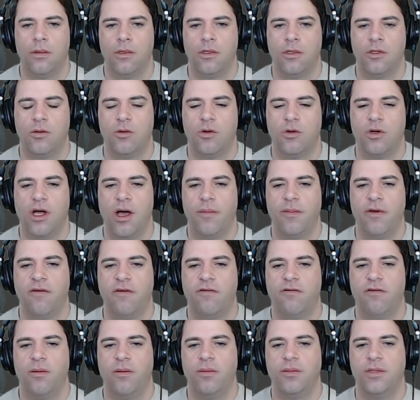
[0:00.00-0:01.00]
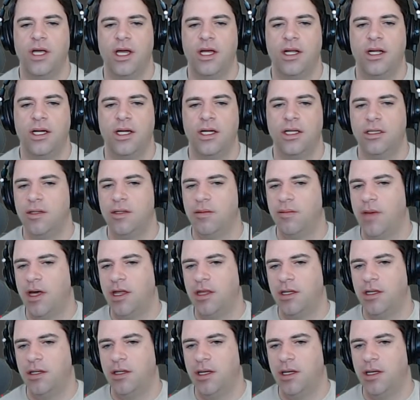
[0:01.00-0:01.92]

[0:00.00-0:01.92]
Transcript: So we're copying from data into method